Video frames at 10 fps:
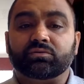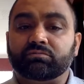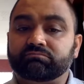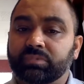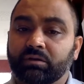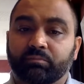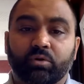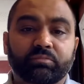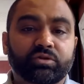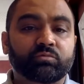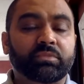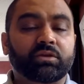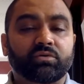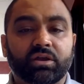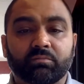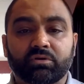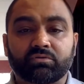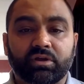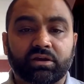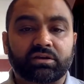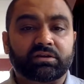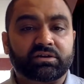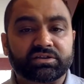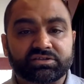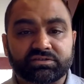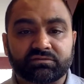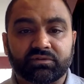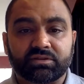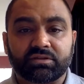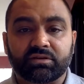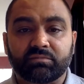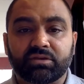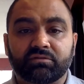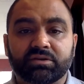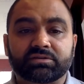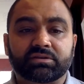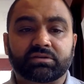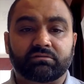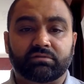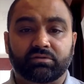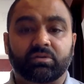So probably you may not able to get in touch with immigration.